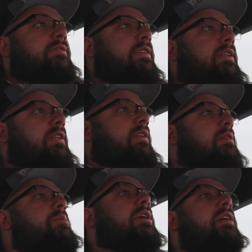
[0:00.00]

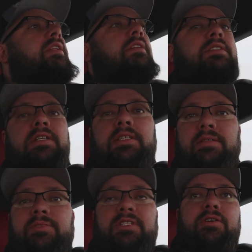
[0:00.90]
But yeah, it looks
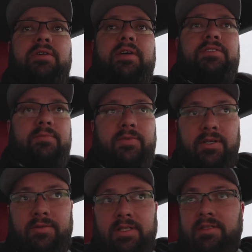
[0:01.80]
like some snow to have some fun